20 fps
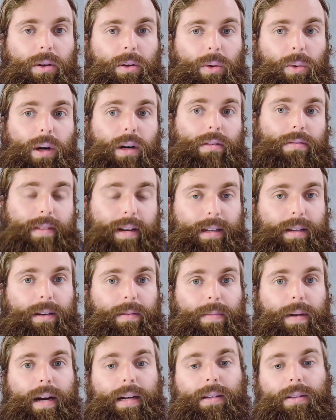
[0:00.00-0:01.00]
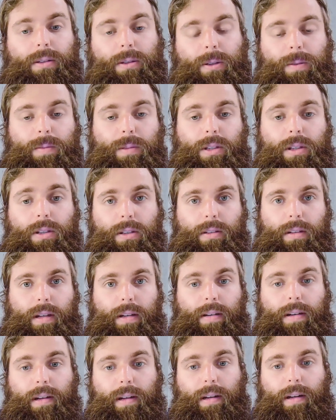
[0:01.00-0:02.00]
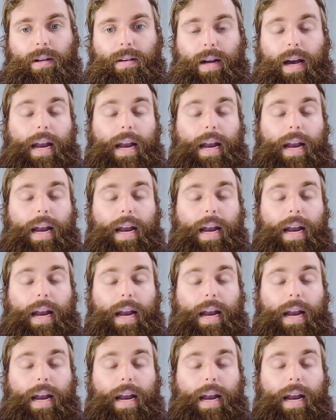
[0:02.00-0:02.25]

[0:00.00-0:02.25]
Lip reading: who are affected by circumcision and